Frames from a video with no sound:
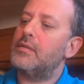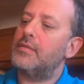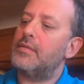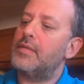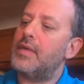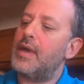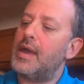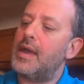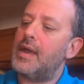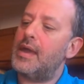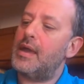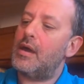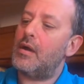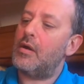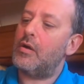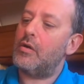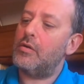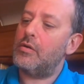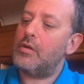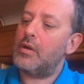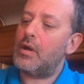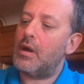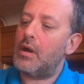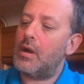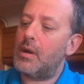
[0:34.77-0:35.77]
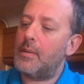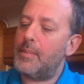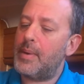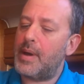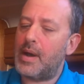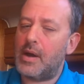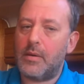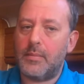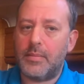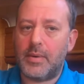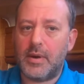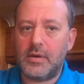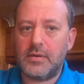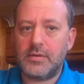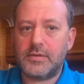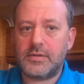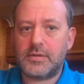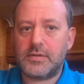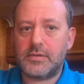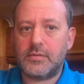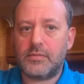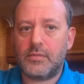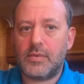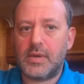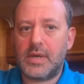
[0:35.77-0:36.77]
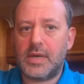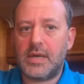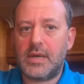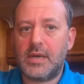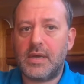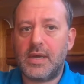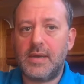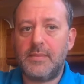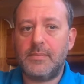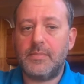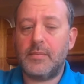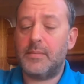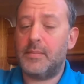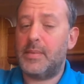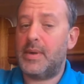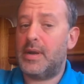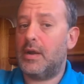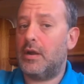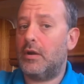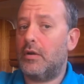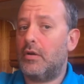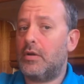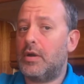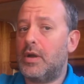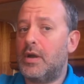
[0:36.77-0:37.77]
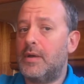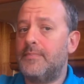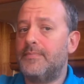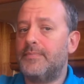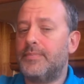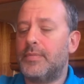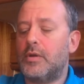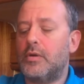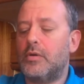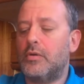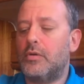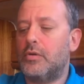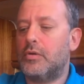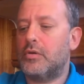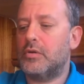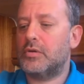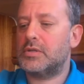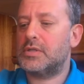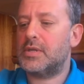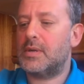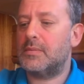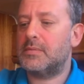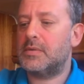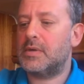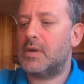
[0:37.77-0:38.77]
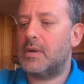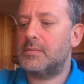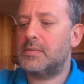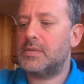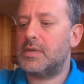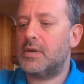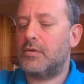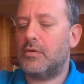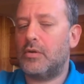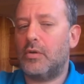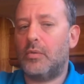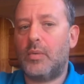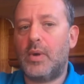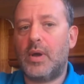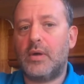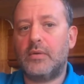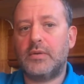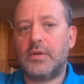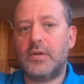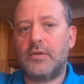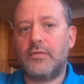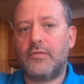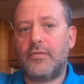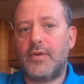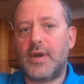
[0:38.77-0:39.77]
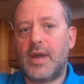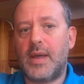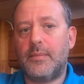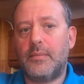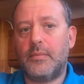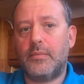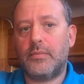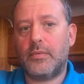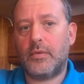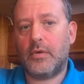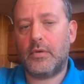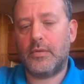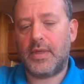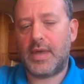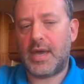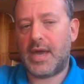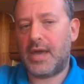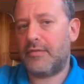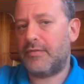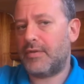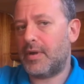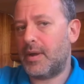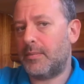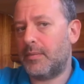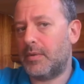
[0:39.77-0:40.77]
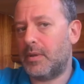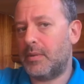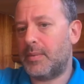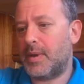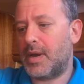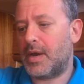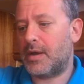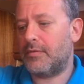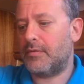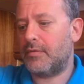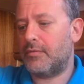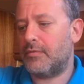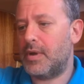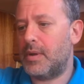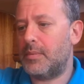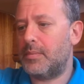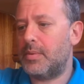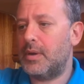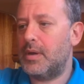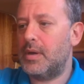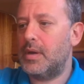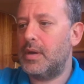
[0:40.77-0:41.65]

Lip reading: They, on our powerboats, we keep them in a locker, or sometimes they're on a welded frame on the A-frame on the back of a rib.